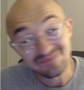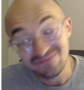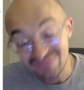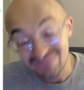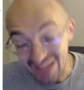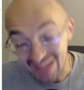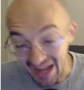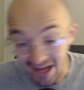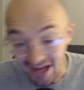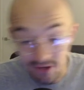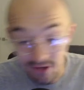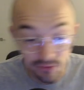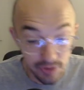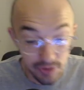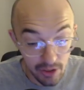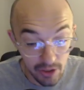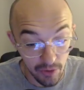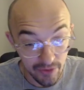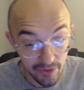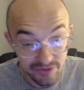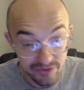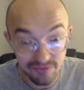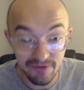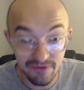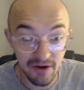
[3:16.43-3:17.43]
I don't know.
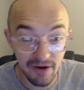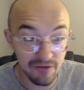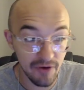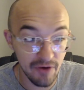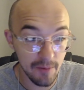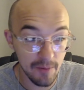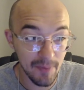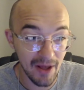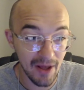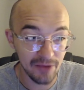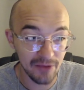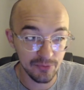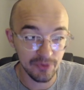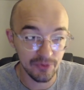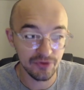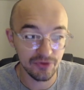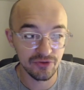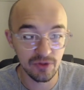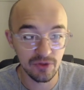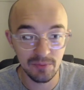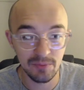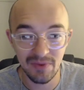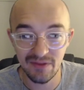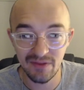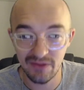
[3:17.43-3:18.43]
It's very, very possible this
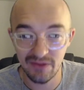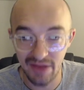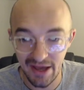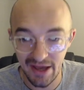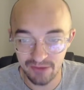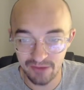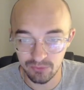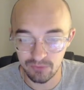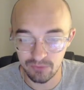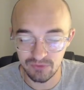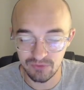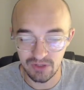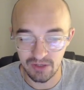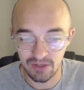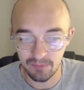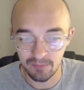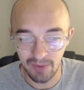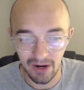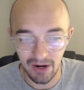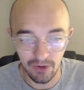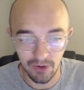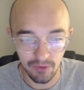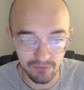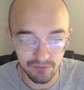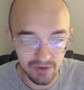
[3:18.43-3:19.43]
could be the last we've seen of
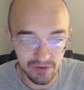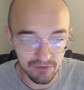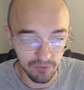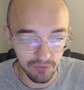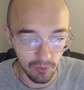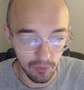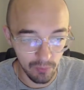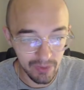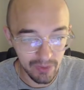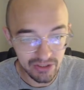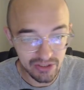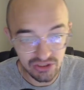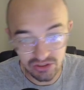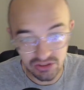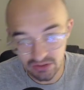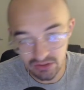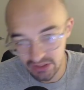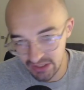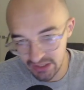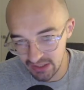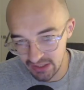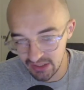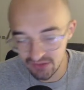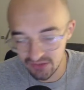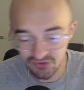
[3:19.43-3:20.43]
PowerOfEvil, which
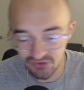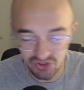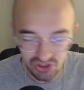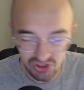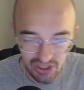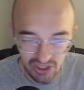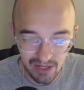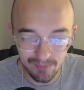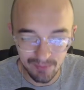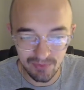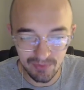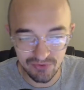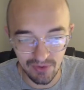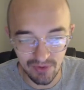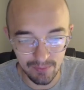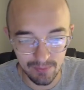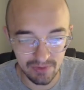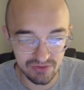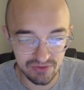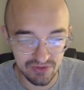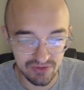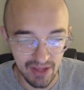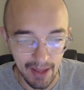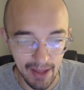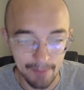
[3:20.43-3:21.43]
is a shame to some
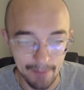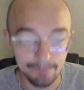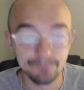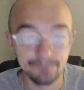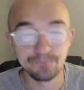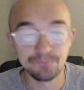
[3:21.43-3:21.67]
extent.